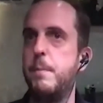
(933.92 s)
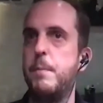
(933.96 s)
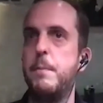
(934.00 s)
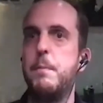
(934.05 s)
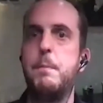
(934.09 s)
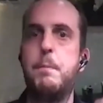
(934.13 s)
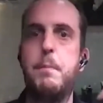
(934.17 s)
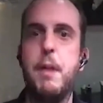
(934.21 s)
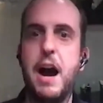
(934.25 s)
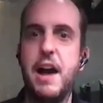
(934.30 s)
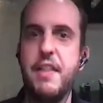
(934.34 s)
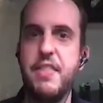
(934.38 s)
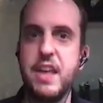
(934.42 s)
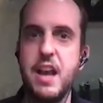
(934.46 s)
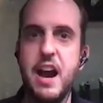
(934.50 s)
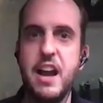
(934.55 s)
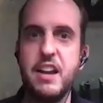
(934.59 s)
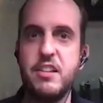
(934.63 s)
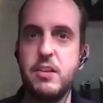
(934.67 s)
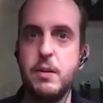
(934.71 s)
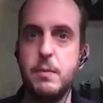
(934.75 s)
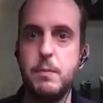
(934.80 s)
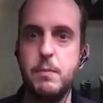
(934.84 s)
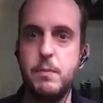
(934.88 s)
buy the
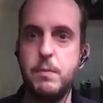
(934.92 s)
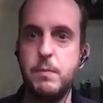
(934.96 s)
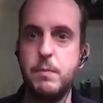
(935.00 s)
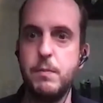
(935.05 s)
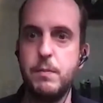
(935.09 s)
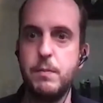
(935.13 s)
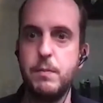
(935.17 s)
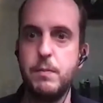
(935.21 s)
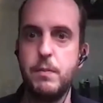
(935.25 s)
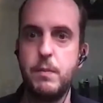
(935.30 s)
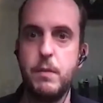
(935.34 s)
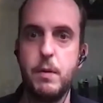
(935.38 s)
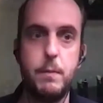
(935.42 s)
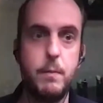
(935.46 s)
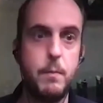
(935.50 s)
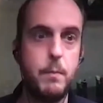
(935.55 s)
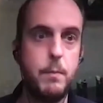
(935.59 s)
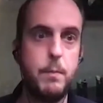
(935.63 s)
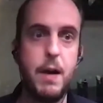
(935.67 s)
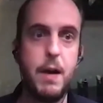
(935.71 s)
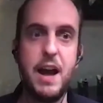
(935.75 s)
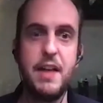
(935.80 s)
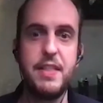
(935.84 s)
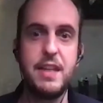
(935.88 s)
item,
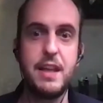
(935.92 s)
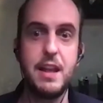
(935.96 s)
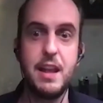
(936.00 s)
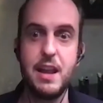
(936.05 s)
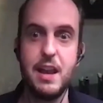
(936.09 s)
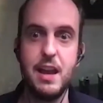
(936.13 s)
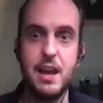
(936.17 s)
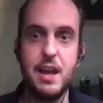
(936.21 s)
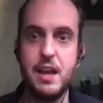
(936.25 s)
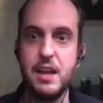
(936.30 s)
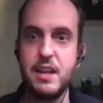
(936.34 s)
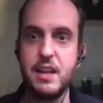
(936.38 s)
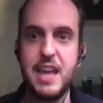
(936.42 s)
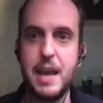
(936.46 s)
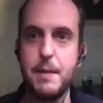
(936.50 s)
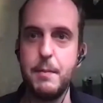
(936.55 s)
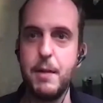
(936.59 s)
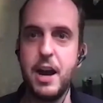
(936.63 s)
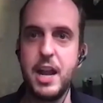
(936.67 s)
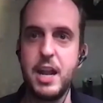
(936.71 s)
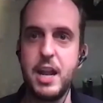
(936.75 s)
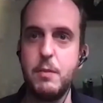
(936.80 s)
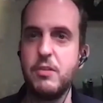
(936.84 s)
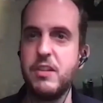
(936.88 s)
buy the game
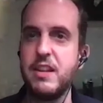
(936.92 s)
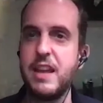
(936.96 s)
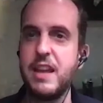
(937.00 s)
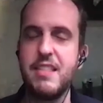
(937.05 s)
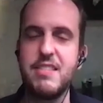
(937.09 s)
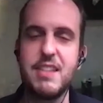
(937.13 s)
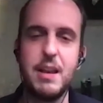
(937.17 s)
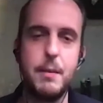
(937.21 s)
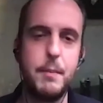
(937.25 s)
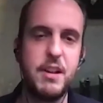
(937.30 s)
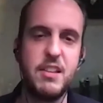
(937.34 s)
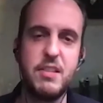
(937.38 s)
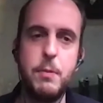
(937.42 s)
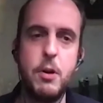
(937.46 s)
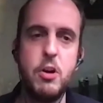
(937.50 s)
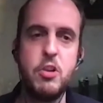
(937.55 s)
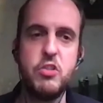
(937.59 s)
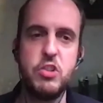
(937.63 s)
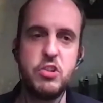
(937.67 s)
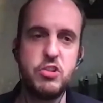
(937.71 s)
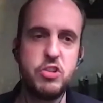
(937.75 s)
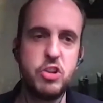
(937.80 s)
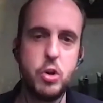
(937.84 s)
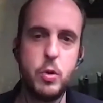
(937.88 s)
item to get some exposure
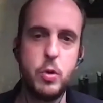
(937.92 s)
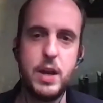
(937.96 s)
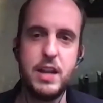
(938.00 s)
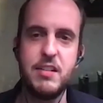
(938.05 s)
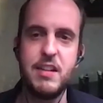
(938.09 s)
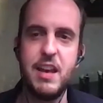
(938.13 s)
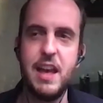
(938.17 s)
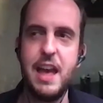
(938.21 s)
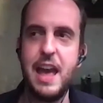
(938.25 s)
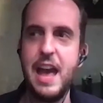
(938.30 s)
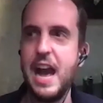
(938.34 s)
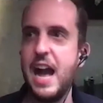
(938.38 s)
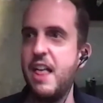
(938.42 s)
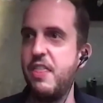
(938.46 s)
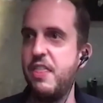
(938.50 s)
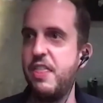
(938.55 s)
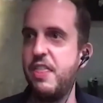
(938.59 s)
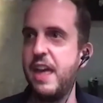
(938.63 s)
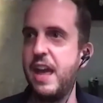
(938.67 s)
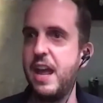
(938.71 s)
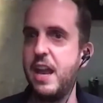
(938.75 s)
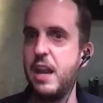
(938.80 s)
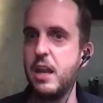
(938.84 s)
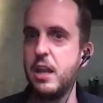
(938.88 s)
to it, and
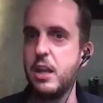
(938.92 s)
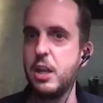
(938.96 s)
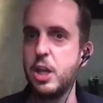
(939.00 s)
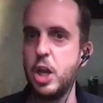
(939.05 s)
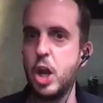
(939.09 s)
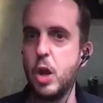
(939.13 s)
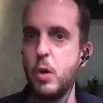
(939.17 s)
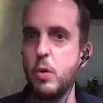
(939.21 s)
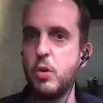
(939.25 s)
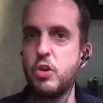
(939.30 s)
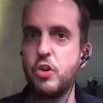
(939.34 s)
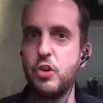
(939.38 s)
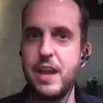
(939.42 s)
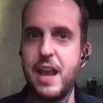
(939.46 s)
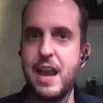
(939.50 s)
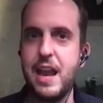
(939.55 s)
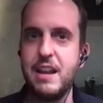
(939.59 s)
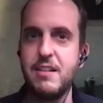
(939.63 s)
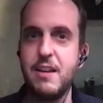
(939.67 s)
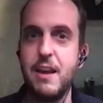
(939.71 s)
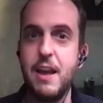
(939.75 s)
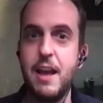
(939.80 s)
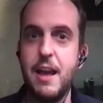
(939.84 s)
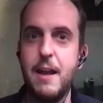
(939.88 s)
then create
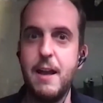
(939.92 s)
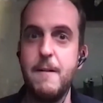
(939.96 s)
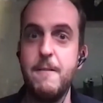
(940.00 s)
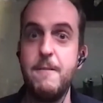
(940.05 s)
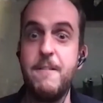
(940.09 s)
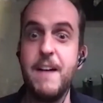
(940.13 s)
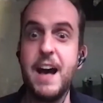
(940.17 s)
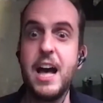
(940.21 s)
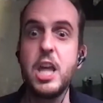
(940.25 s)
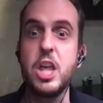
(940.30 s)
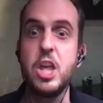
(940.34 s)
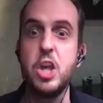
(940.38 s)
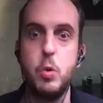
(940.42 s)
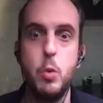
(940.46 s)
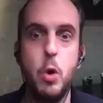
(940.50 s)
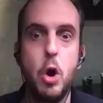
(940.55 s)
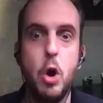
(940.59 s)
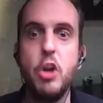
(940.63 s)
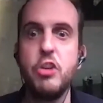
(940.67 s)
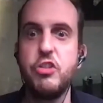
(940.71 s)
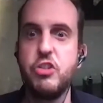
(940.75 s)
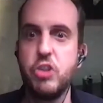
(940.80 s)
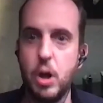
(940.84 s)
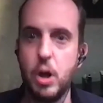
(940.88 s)
value on
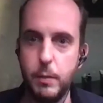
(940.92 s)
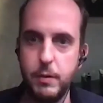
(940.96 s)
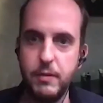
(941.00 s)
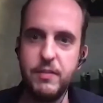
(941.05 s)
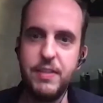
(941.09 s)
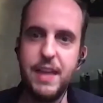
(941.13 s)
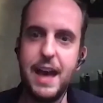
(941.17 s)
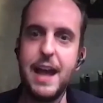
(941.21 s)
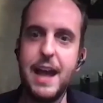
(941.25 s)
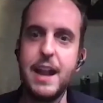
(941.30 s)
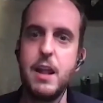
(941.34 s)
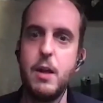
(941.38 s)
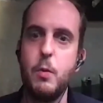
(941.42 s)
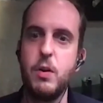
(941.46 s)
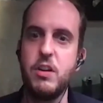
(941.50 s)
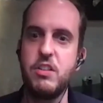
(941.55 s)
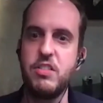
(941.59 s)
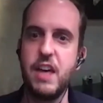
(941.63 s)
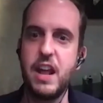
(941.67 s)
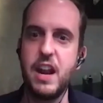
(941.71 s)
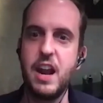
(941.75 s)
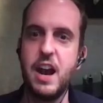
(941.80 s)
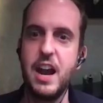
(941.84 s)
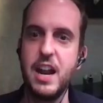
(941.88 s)
top of that, which that
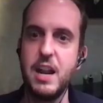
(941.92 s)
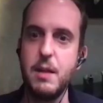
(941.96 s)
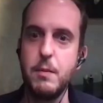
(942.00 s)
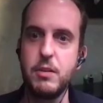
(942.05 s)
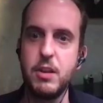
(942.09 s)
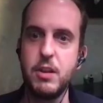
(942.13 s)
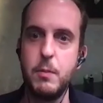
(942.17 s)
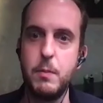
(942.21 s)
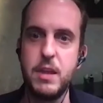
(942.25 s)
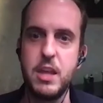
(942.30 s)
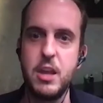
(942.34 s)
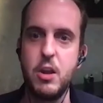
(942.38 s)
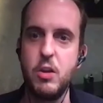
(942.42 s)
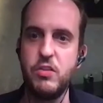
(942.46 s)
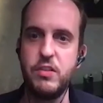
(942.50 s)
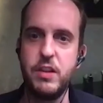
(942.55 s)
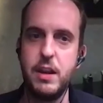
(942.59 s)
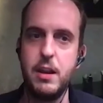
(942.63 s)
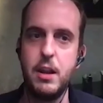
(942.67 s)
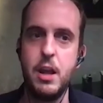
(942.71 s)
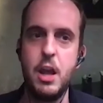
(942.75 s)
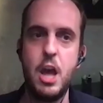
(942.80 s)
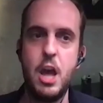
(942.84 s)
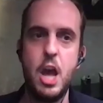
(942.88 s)
item can be used in.
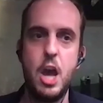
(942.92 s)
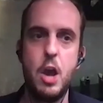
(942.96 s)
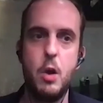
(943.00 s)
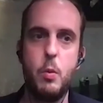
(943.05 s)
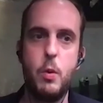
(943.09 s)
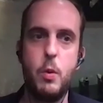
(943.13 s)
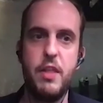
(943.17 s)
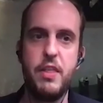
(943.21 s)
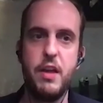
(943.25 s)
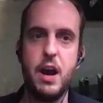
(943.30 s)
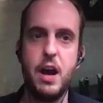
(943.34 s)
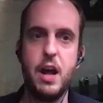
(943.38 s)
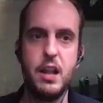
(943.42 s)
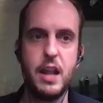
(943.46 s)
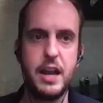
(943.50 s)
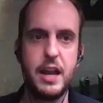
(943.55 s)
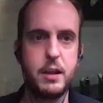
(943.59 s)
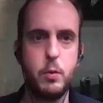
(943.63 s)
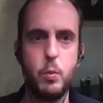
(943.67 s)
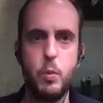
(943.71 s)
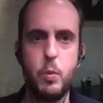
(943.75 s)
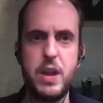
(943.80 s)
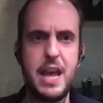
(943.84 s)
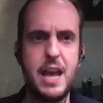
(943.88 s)
Whether like
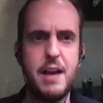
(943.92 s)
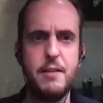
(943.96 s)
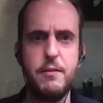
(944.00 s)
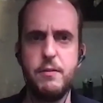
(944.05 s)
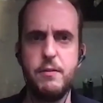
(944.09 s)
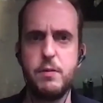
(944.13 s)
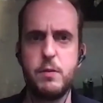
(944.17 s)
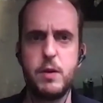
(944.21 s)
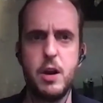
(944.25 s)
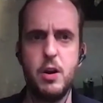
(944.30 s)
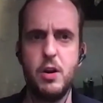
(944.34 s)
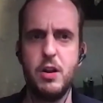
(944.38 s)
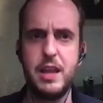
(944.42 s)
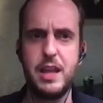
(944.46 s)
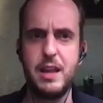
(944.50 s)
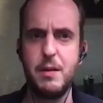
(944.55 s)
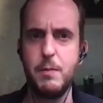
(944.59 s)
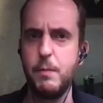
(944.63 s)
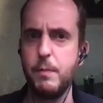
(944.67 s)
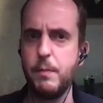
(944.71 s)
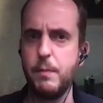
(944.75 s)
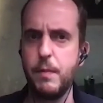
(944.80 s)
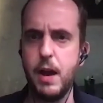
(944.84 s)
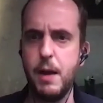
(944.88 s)
we have currently
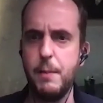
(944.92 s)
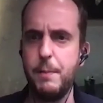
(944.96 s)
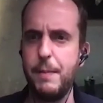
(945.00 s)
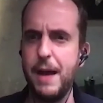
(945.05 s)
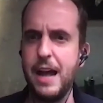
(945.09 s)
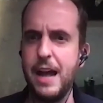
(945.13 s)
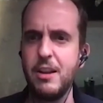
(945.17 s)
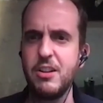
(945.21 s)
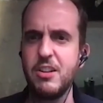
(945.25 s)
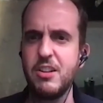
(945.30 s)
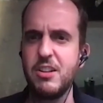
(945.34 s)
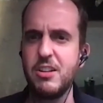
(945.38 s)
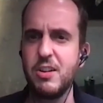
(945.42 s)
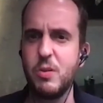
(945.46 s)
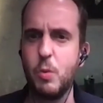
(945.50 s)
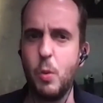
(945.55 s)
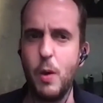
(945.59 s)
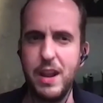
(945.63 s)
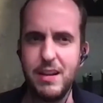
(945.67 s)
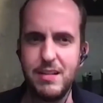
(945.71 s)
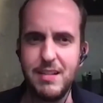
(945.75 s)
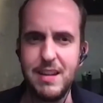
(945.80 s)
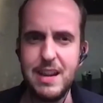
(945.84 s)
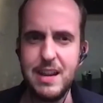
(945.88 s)
about
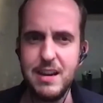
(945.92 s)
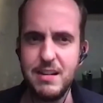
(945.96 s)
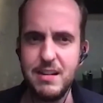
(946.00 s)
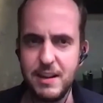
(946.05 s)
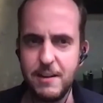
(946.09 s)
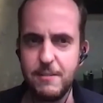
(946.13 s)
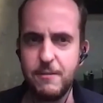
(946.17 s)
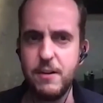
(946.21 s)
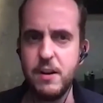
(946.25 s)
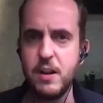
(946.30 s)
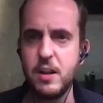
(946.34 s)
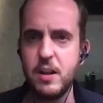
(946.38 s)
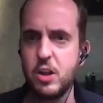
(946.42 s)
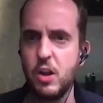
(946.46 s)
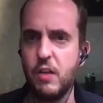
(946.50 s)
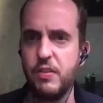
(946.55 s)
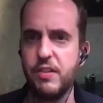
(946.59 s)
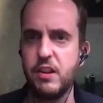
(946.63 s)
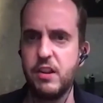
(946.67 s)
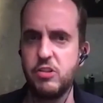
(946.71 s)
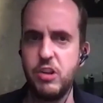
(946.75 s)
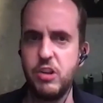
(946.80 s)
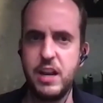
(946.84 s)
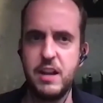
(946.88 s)
20 different Gods
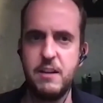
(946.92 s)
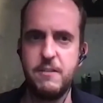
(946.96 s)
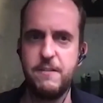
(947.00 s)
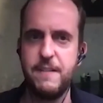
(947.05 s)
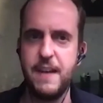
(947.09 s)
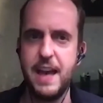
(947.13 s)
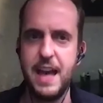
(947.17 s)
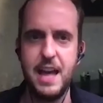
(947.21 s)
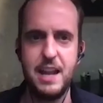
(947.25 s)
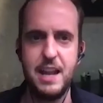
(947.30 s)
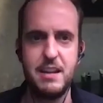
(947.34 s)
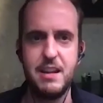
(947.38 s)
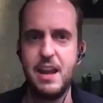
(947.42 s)
Unchained fan